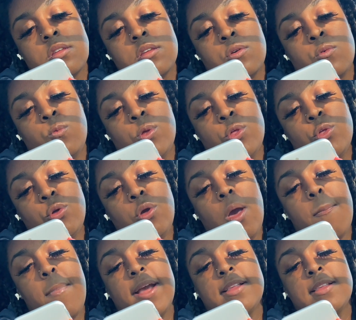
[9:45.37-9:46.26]
would you
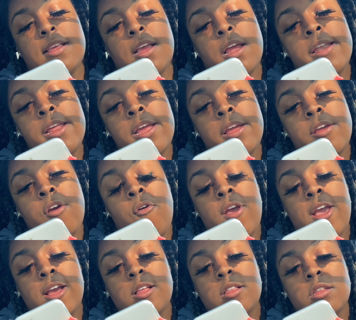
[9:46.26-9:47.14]
go back to any of your
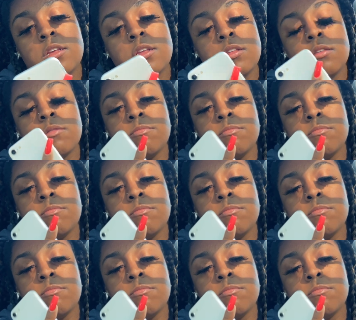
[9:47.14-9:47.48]
exes?